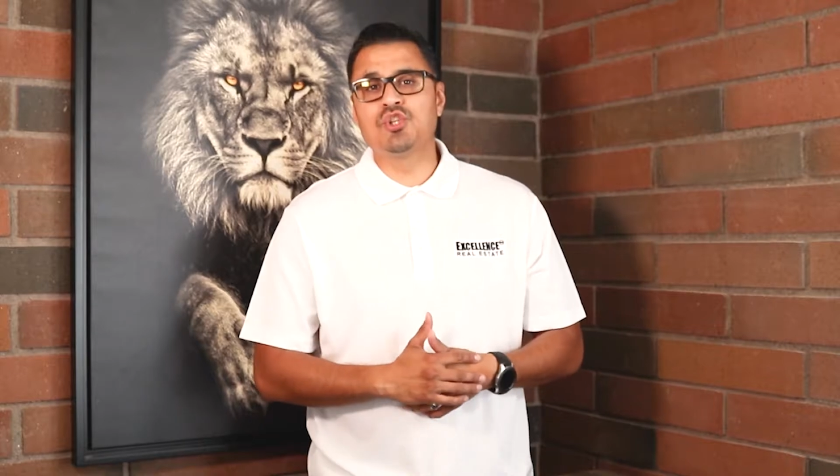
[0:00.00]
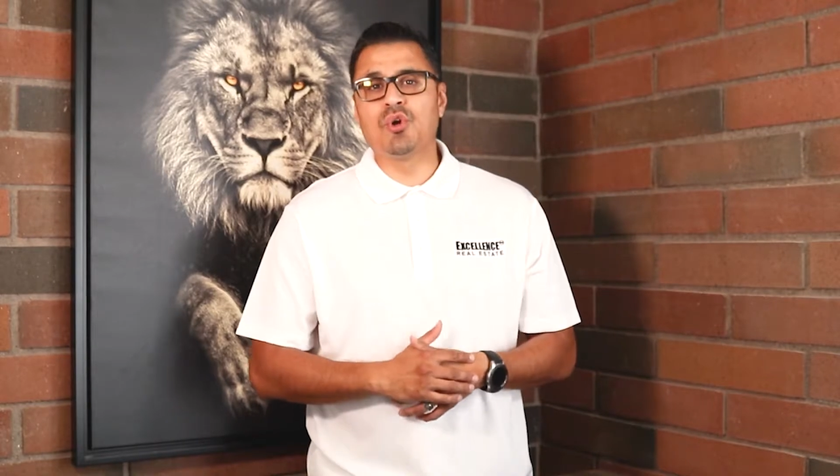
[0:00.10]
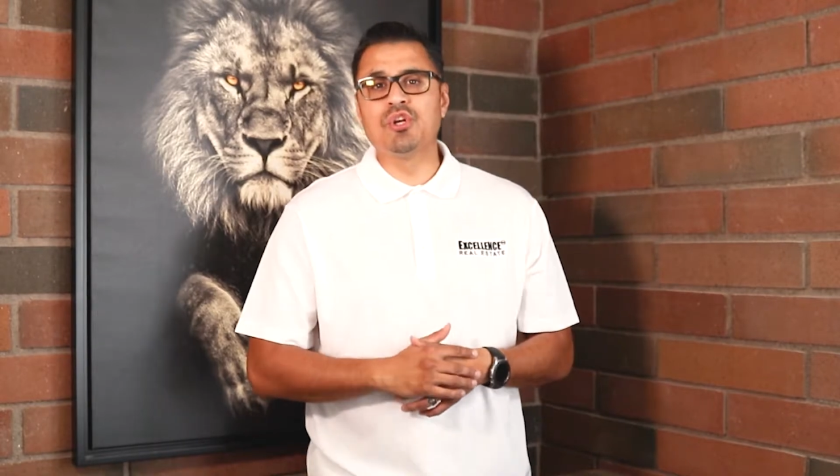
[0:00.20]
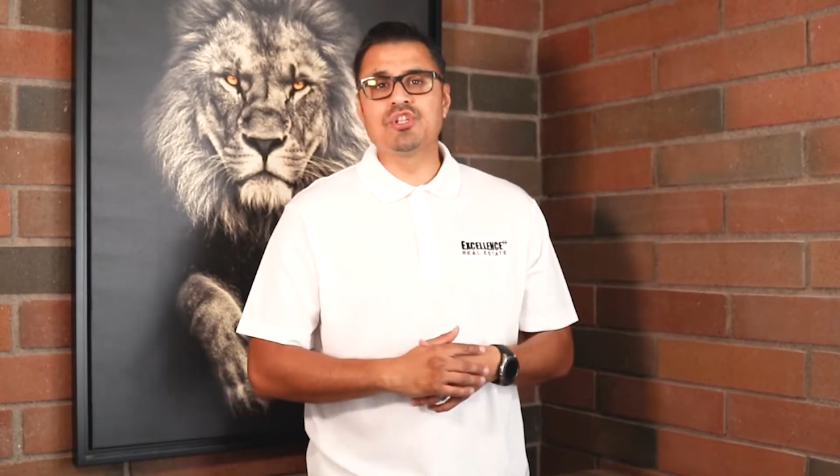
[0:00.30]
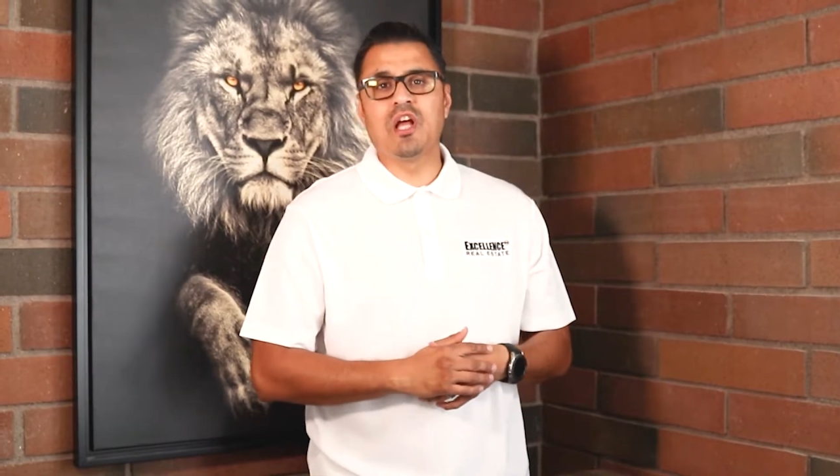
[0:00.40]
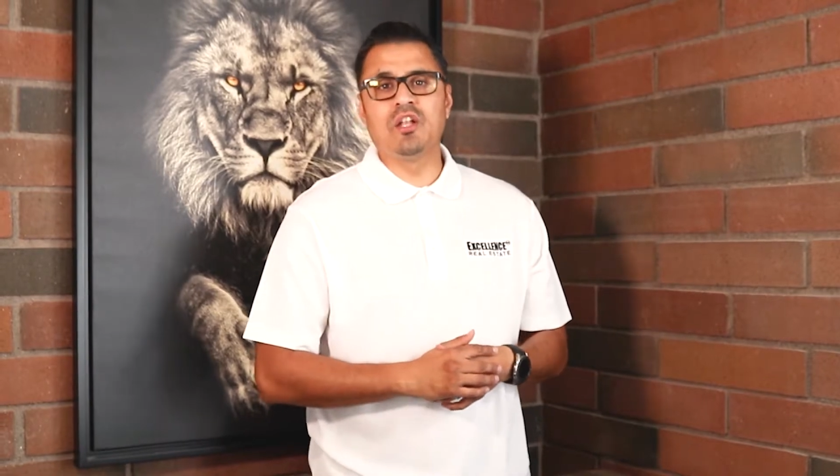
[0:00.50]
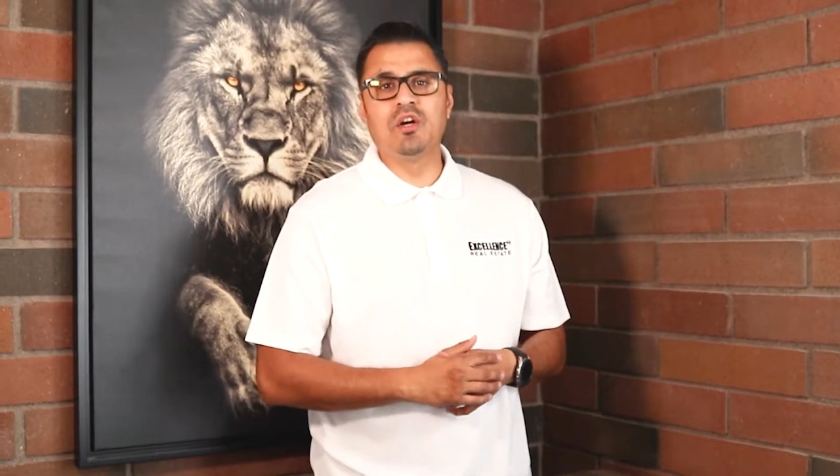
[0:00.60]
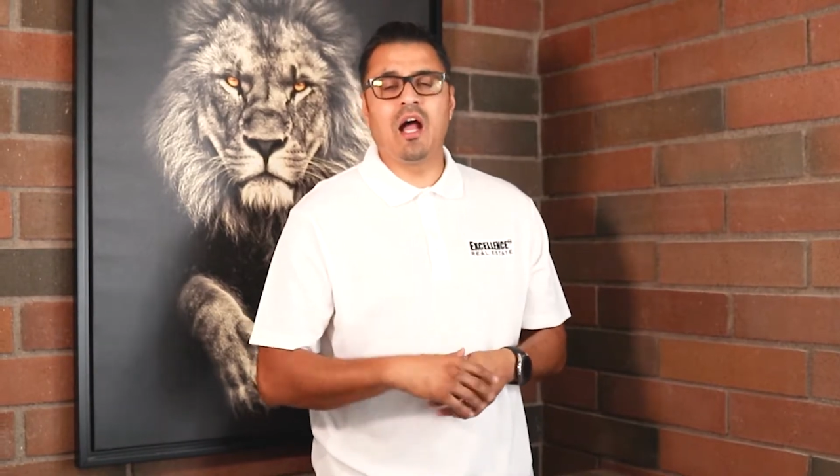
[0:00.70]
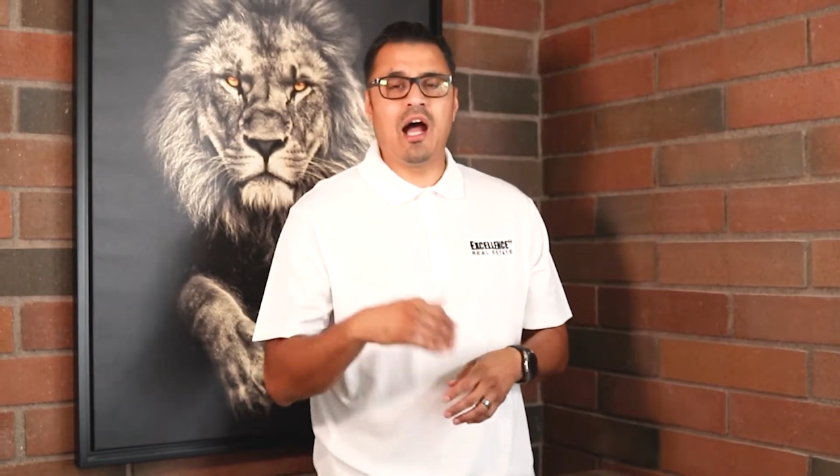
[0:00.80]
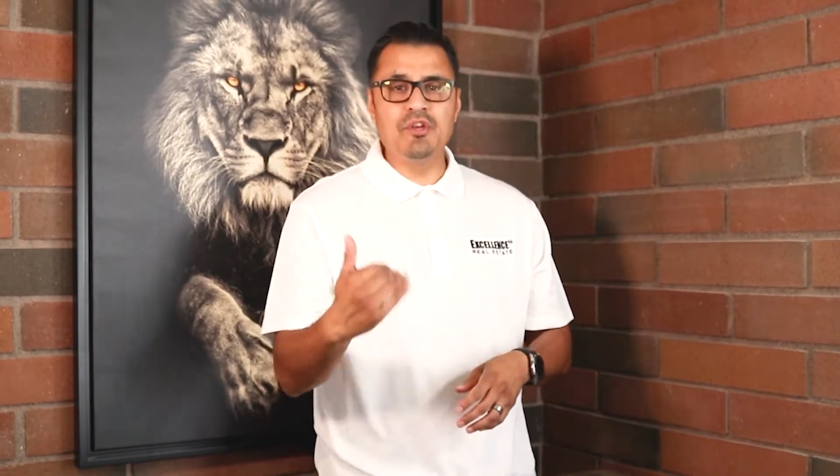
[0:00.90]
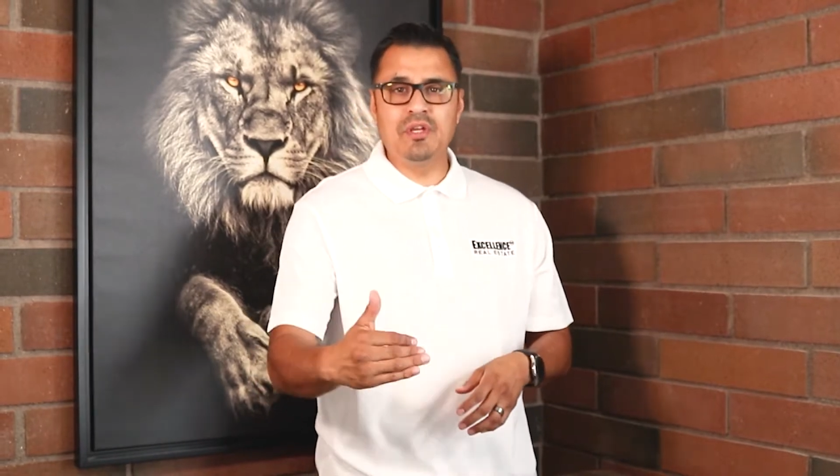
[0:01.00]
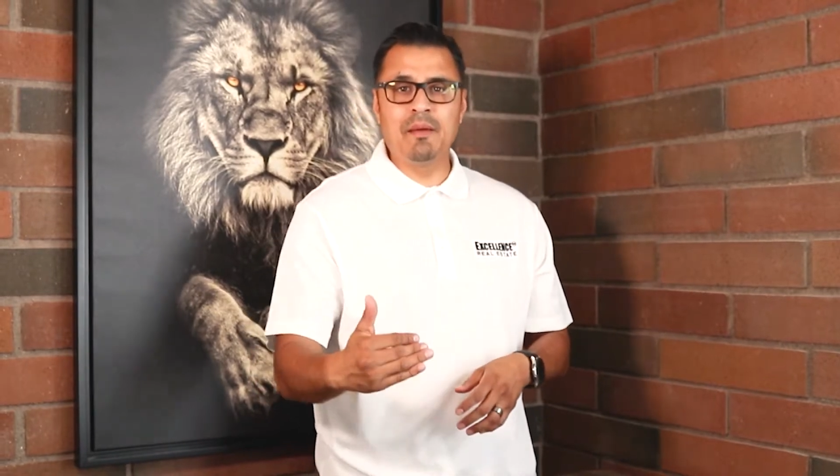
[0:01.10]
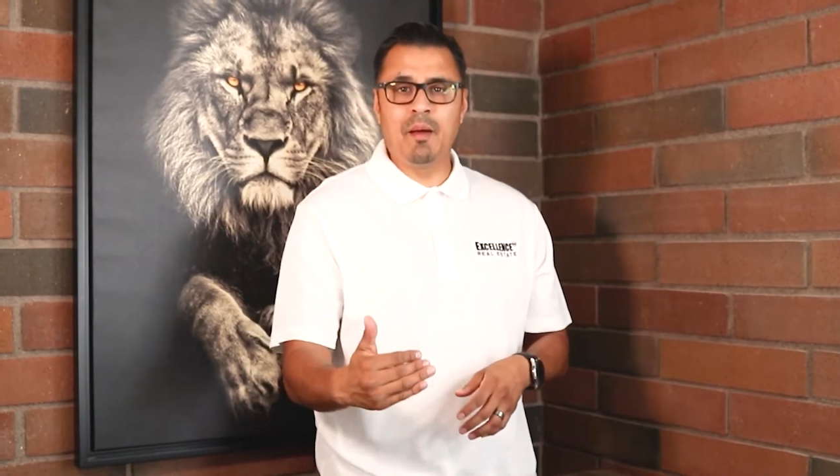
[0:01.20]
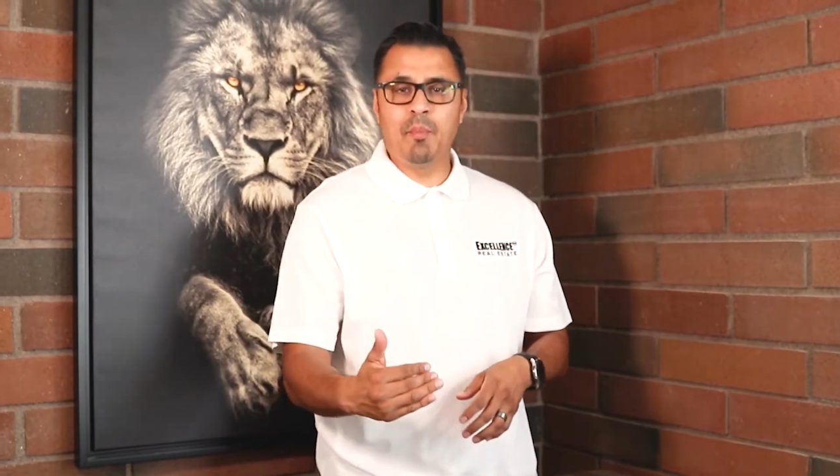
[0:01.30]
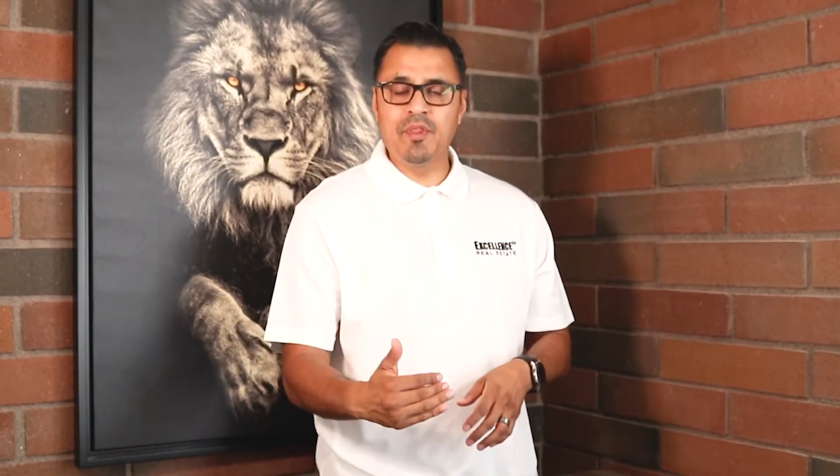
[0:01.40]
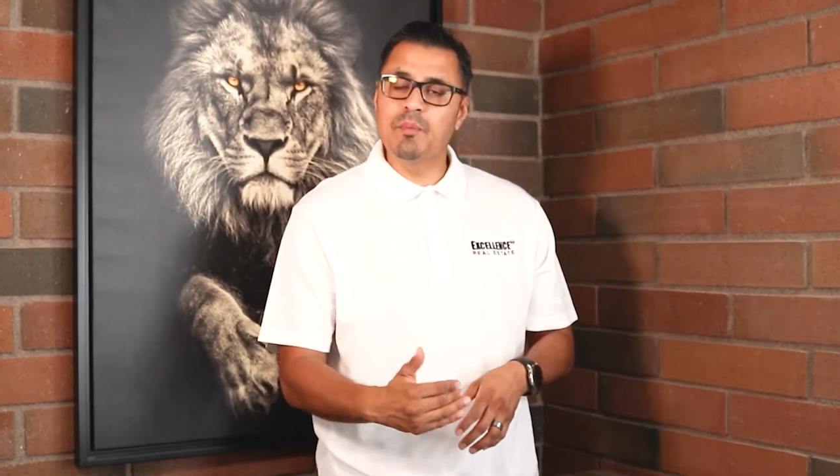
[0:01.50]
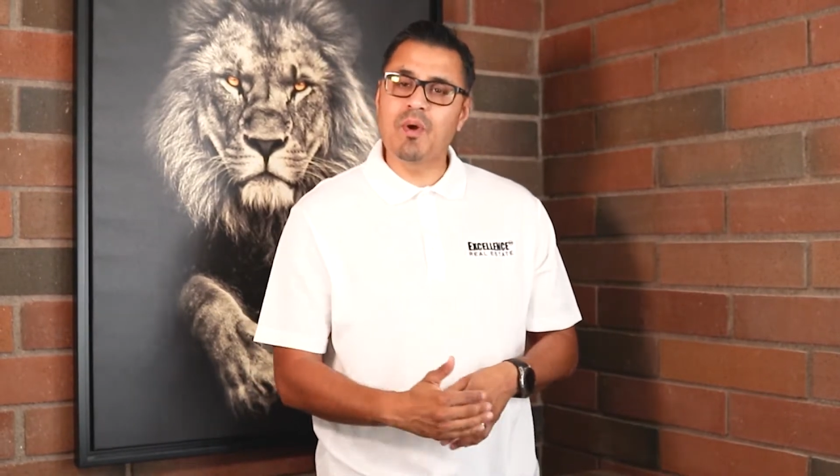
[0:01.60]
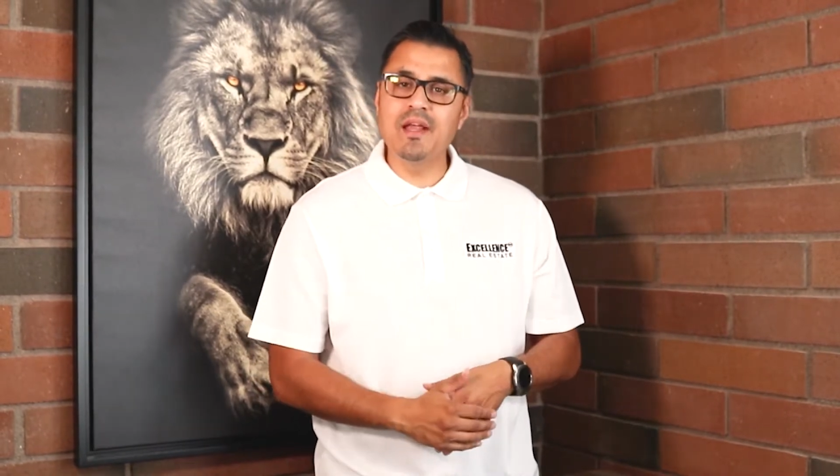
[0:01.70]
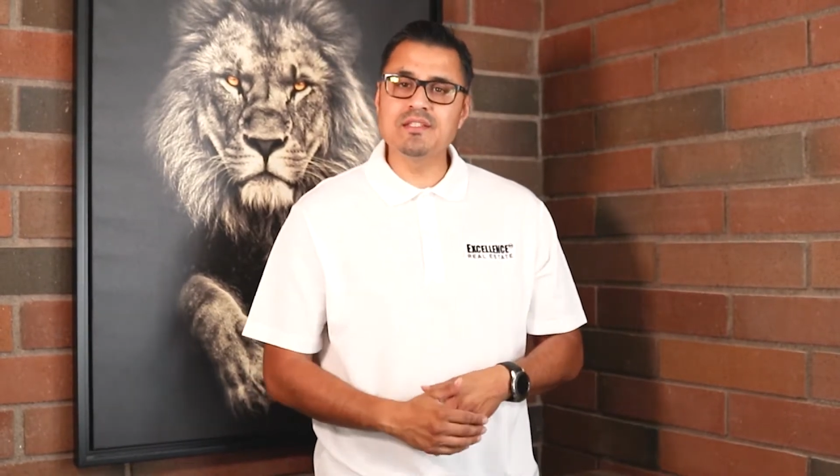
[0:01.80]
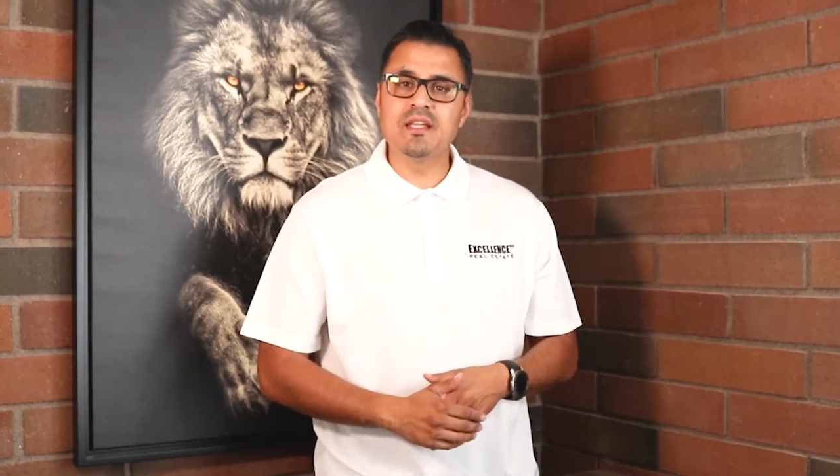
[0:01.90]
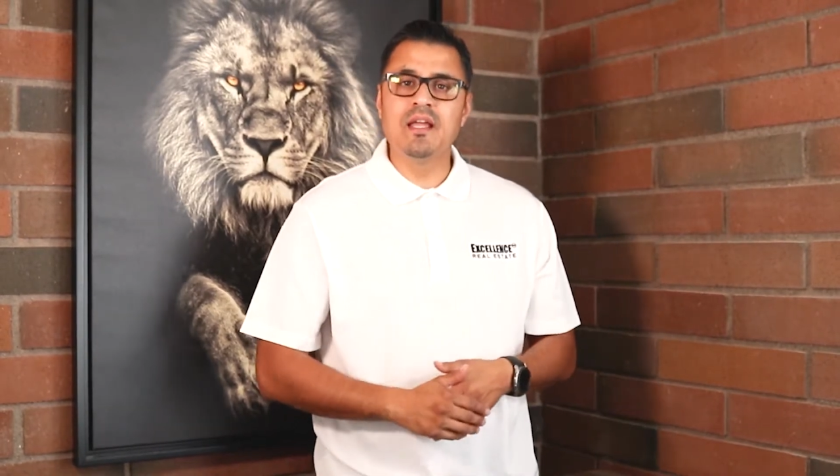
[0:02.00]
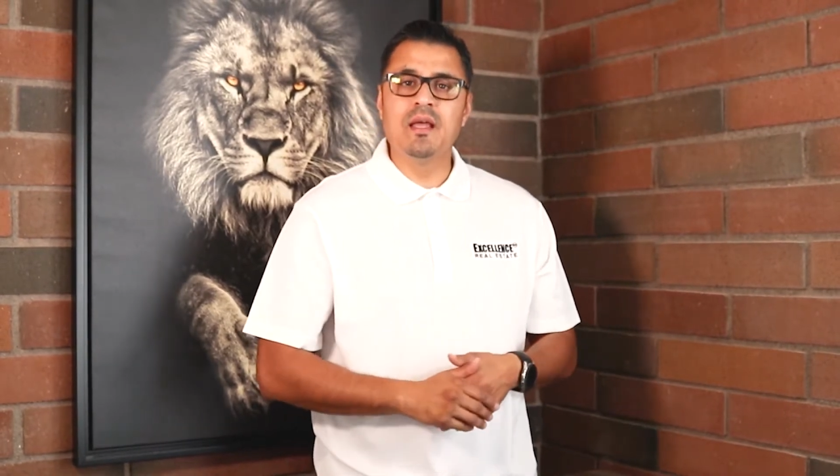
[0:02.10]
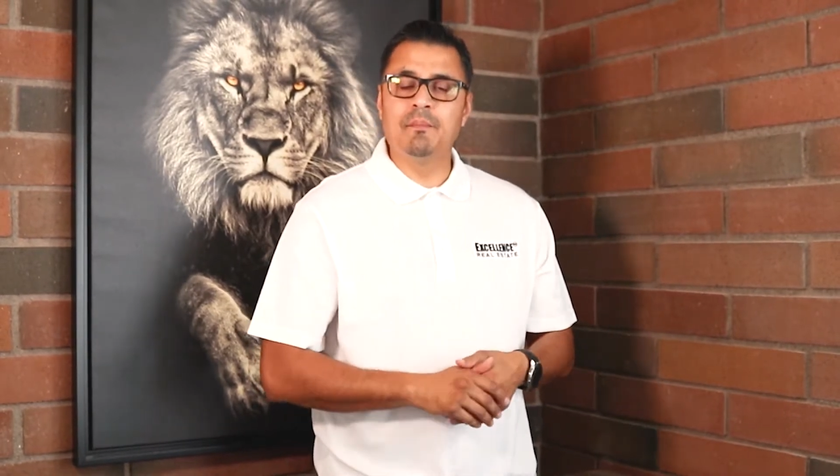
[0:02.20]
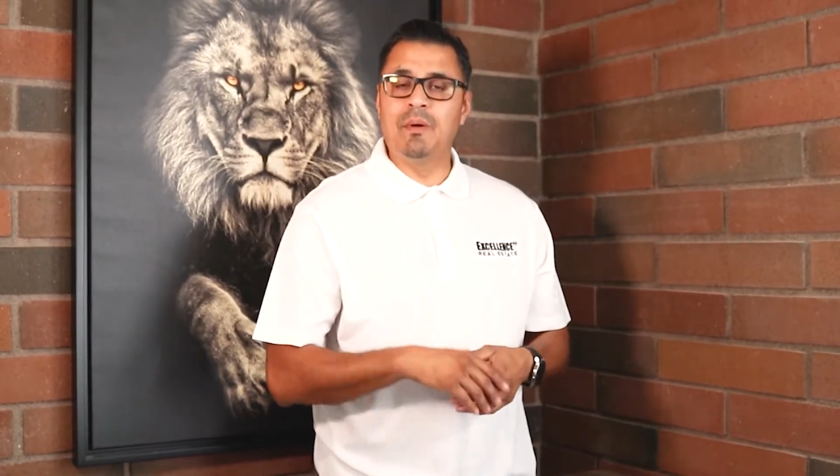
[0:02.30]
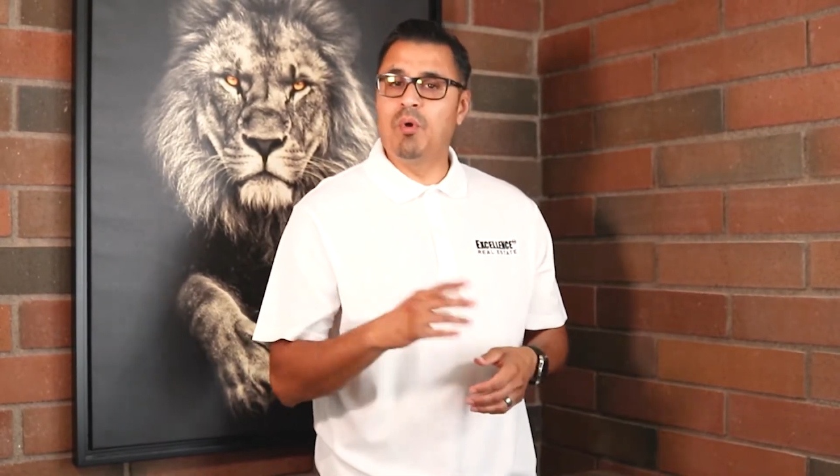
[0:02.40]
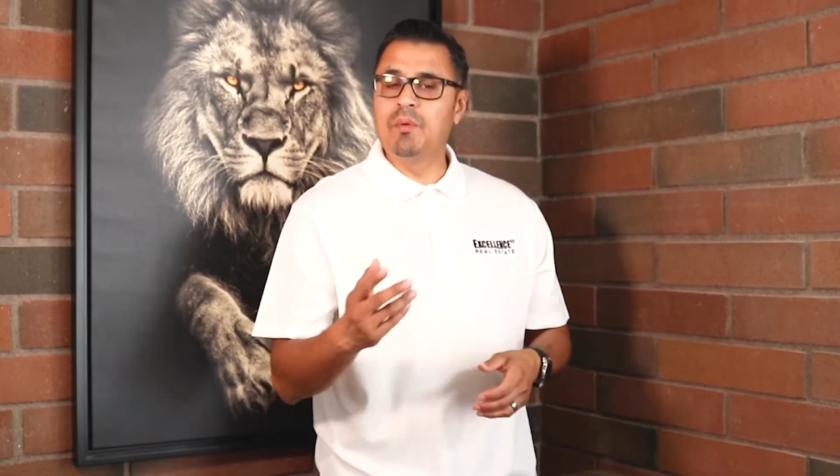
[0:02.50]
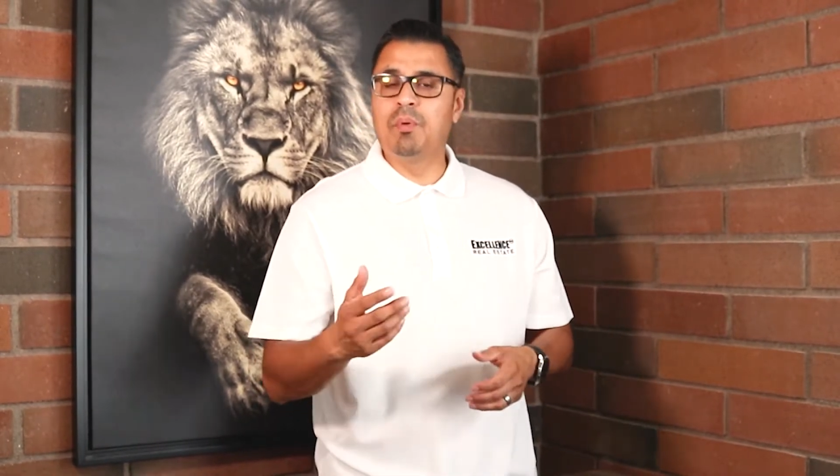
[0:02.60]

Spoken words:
show your seller how you came up with your price, but more